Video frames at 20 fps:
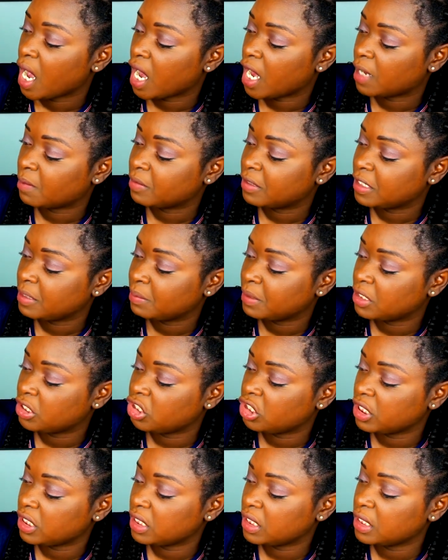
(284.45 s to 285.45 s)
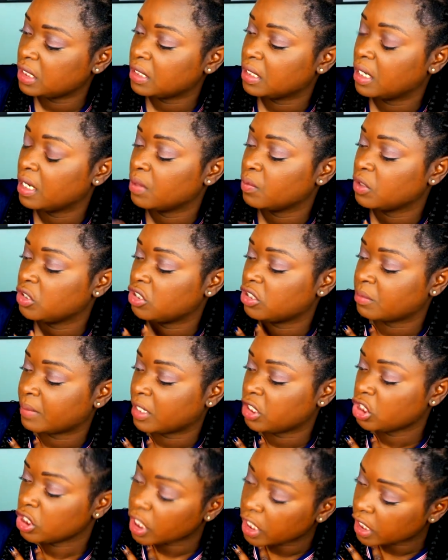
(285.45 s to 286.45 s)
CBG, which is
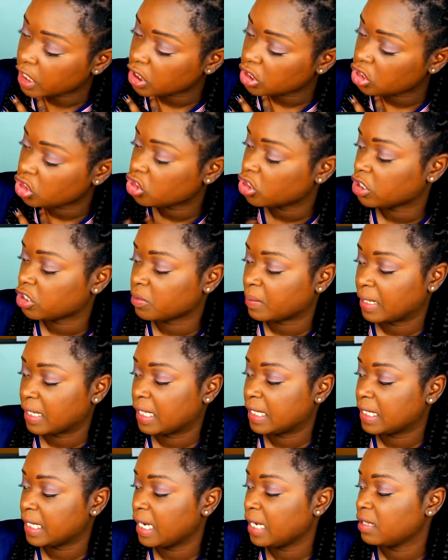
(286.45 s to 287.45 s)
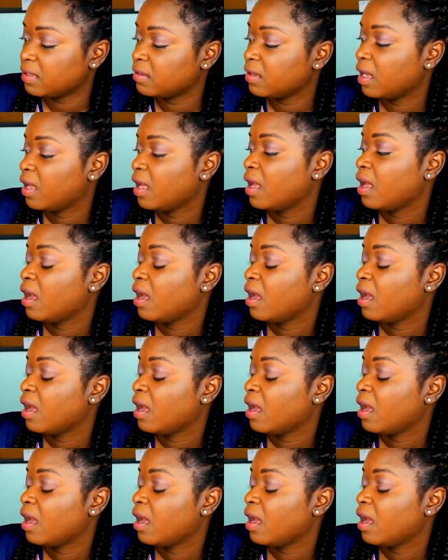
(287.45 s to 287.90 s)
my church by the Glade,